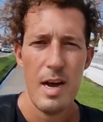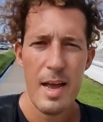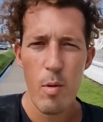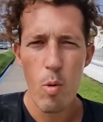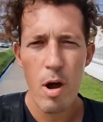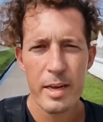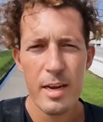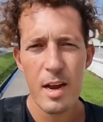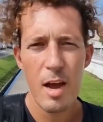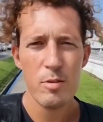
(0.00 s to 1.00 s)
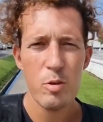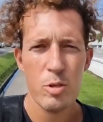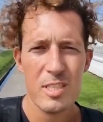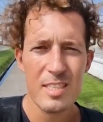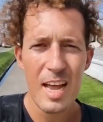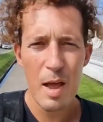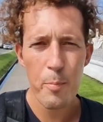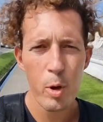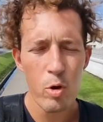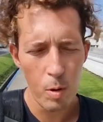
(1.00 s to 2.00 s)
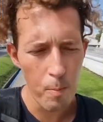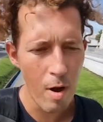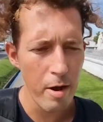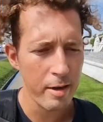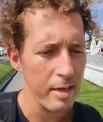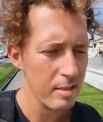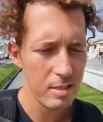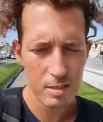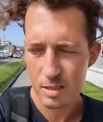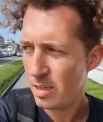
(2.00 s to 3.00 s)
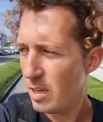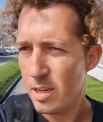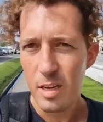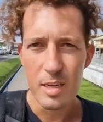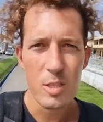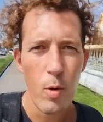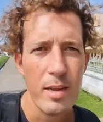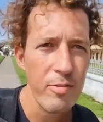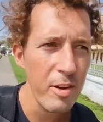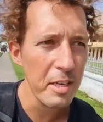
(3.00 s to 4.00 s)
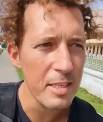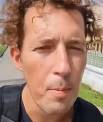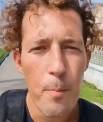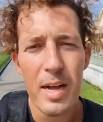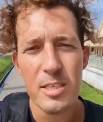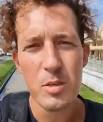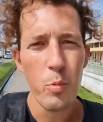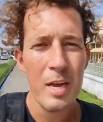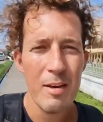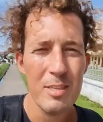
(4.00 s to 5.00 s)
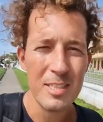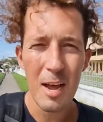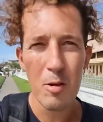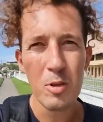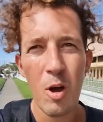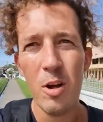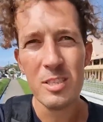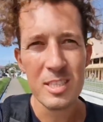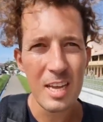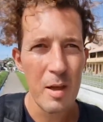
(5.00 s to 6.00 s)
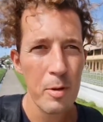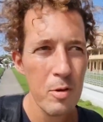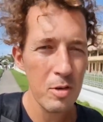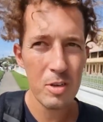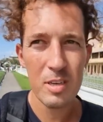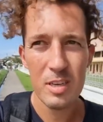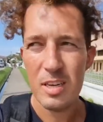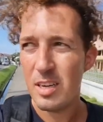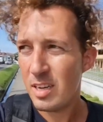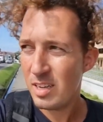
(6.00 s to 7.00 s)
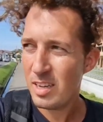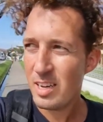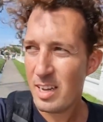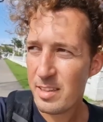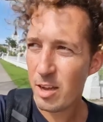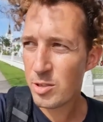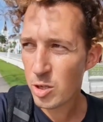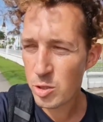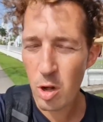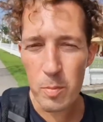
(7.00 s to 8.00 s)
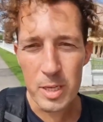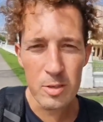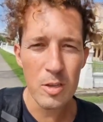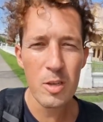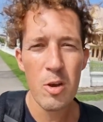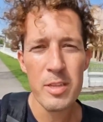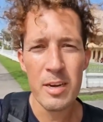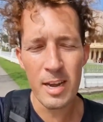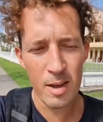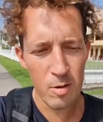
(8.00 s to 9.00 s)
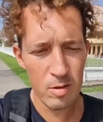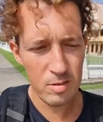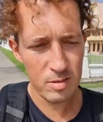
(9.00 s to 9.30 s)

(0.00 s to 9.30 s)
I am walking now to Stabroek Market. It's quite funny because in Belgium we have a town called Stabroek, and they also told me don't go there now